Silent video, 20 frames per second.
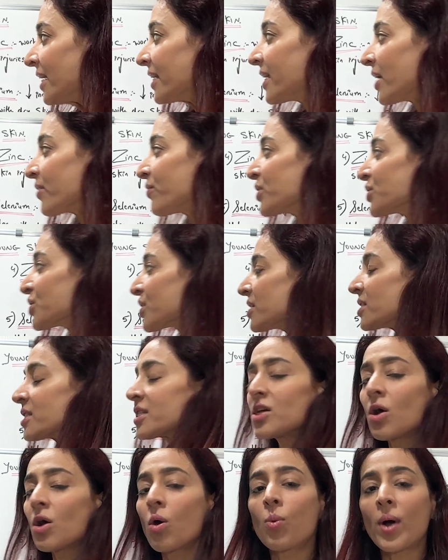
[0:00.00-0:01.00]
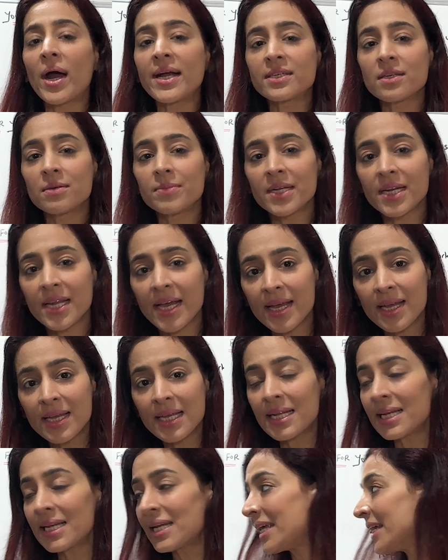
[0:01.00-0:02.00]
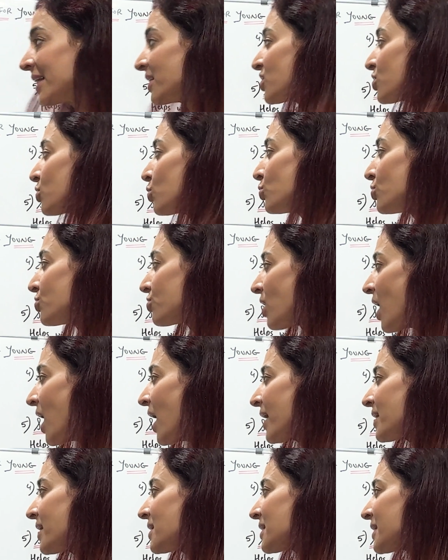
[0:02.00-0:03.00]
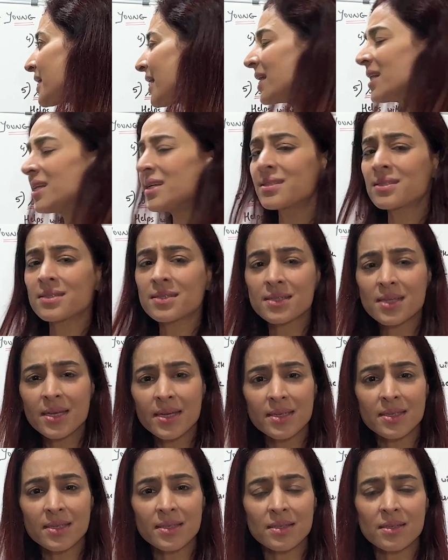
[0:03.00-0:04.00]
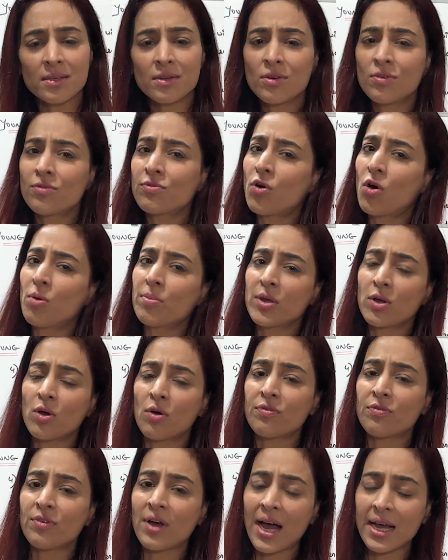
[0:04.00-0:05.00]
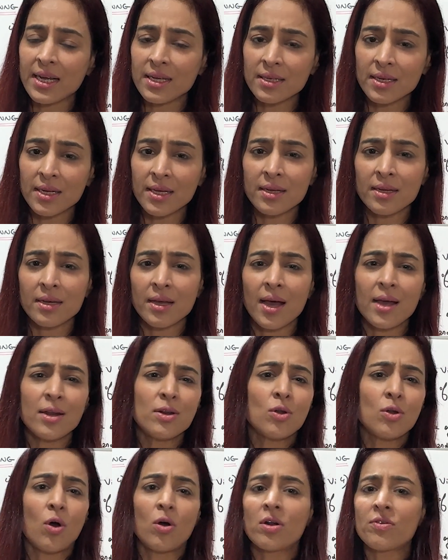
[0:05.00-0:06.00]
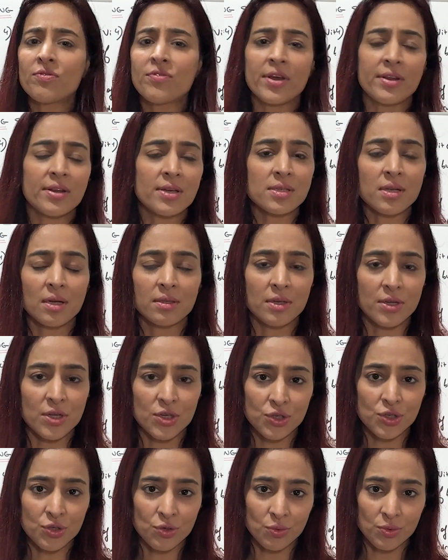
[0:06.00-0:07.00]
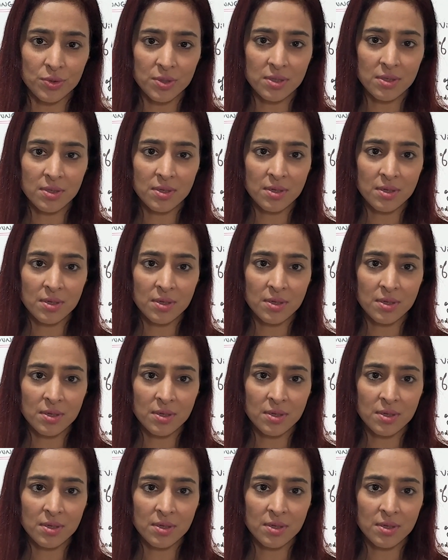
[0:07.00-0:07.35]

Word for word: Deficiency of vitamin A leads to dry, scaly skin, forming of acne and lot of various other issues.